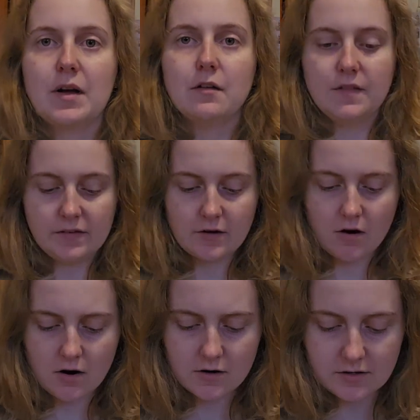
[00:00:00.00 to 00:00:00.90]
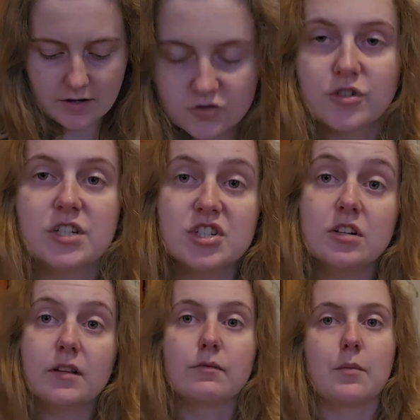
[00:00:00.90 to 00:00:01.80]
about. This card
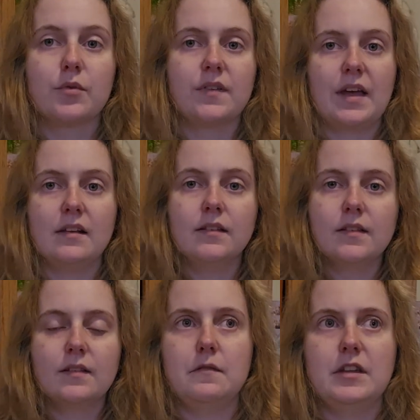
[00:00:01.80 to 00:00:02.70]
traditionally represents